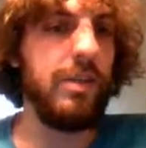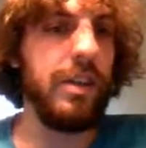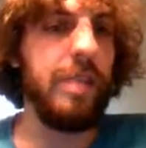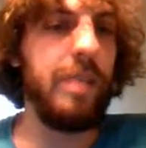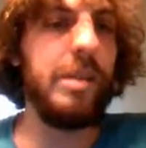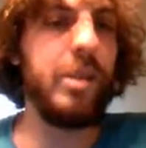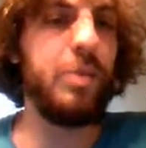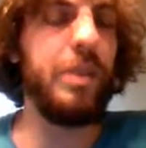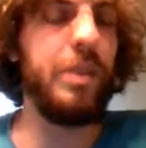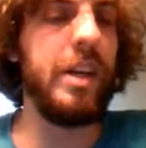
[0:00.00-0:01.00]
But let me
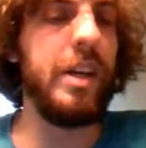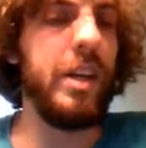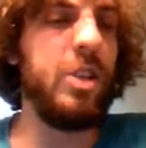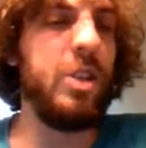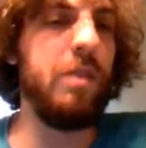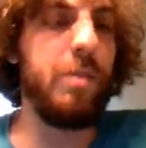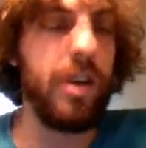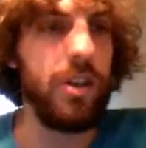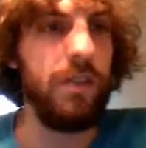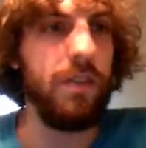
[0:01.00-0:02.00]
explain each of the
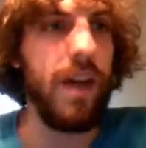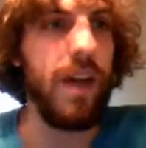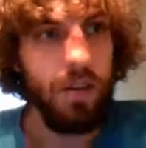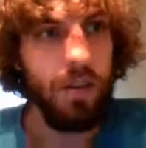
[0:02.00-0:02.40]
parts of that.